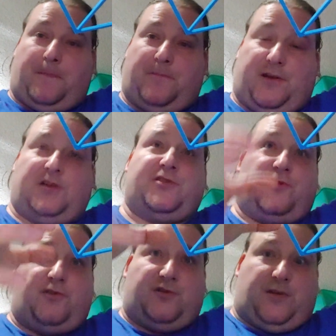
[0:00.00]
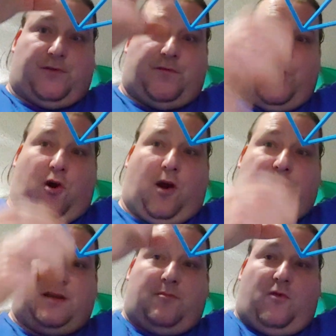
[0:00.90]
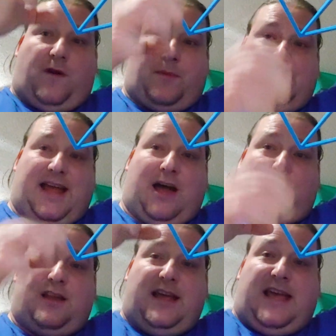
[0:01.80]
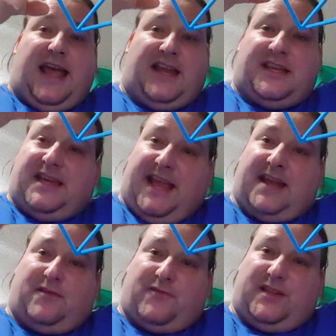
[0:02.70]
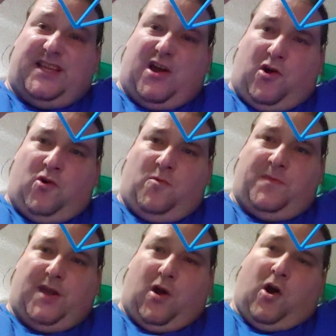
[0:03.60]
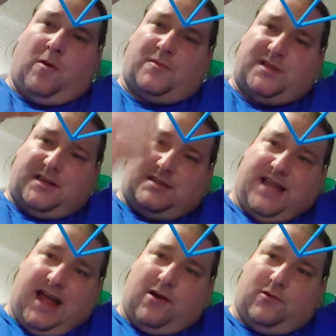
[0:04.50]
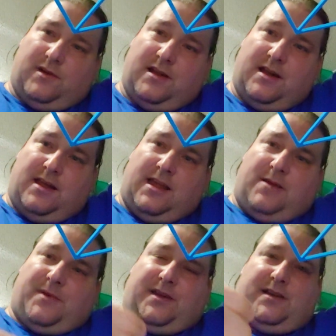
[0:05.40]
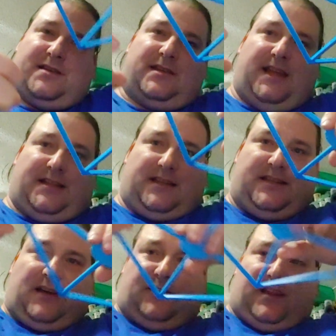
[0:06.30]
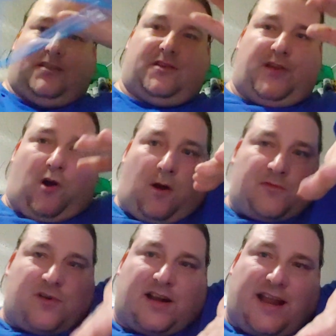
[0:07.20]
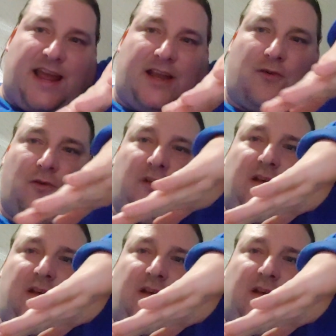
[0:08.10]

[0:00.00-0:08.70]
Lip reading: because you're using 3 arms that move up and down, and you can't really home the arms down because it's a Delta, so the arms are at an angle.